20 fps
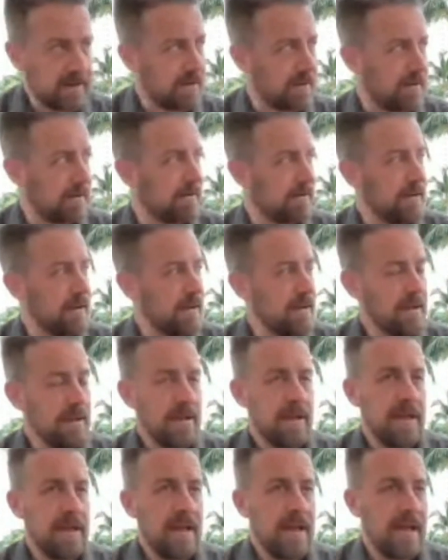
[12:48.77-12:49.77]
here.
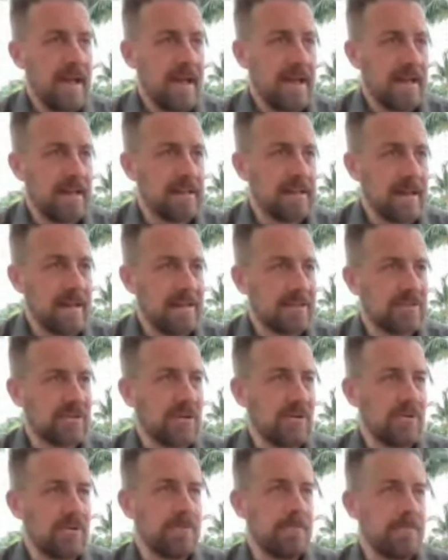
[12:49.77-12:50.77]
And
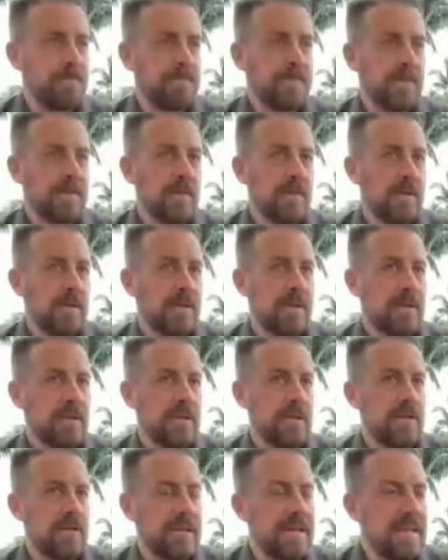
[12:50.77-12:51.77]
so
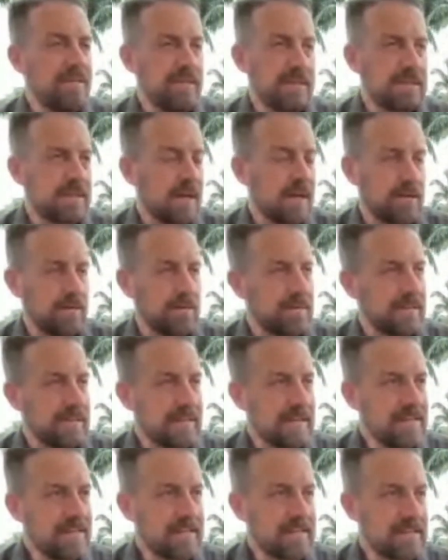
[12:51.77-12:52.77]
even talking with the
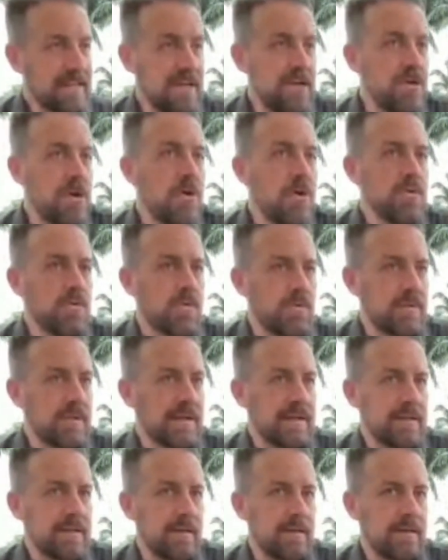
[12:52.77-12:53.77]
dentist, they know
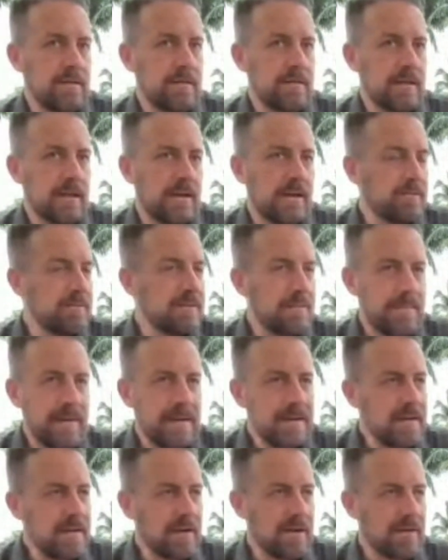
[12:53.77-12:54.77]
that,
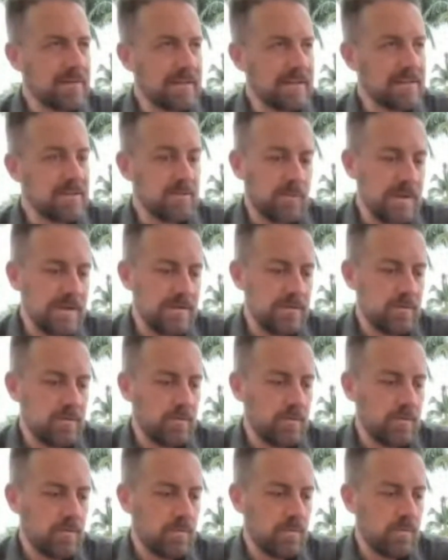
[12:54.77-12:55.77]
depending on things, we
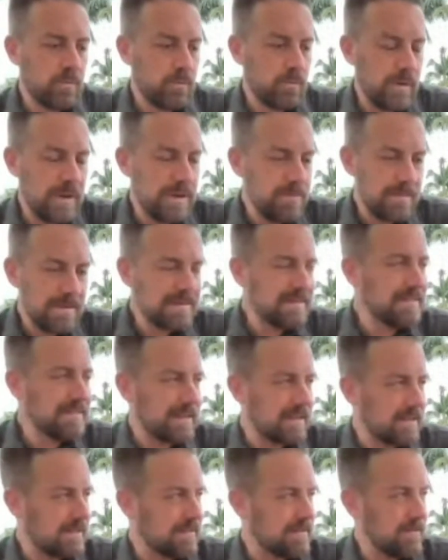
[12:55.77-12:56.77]
miss
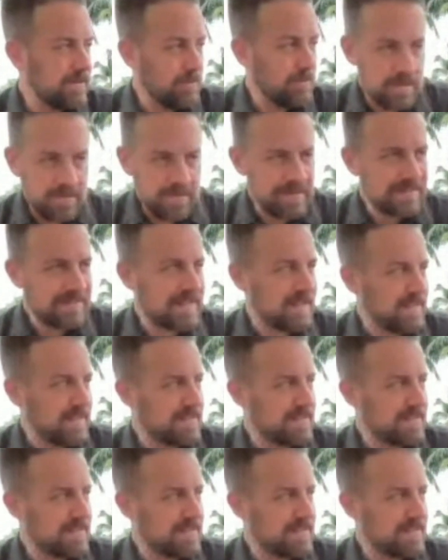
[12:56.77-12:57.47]
things. We miss things